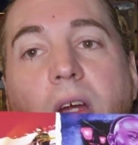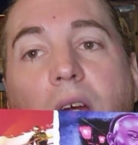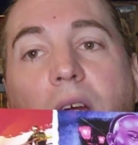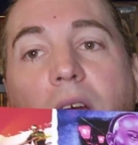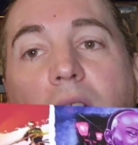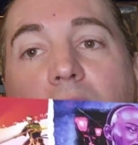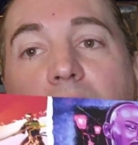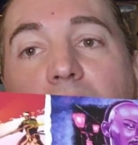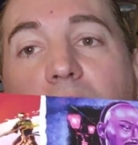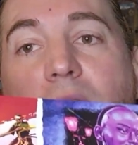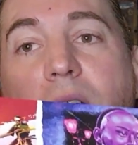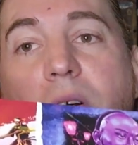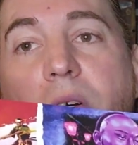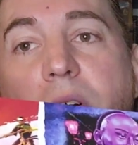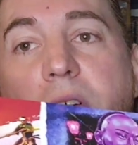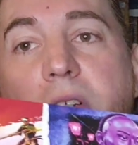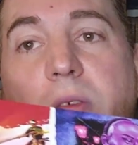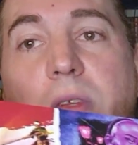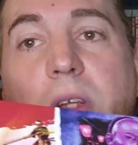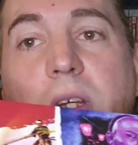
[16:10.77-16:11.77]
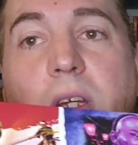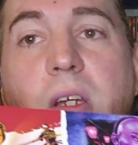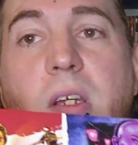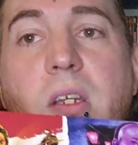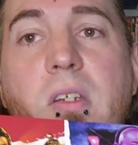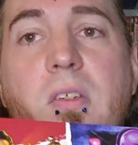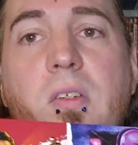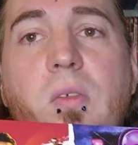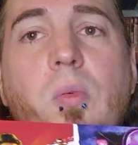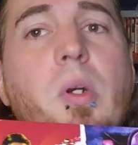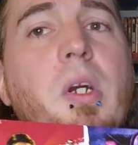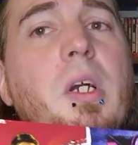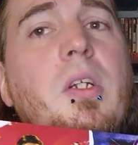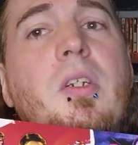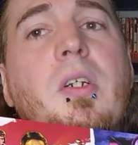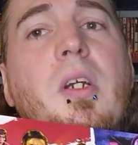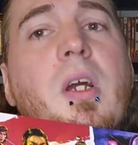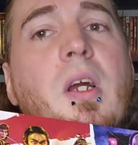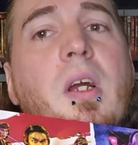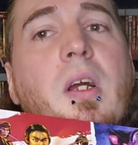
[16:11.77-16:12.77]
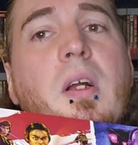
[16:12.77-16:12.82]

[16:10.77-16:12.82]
is Heroes of the East, which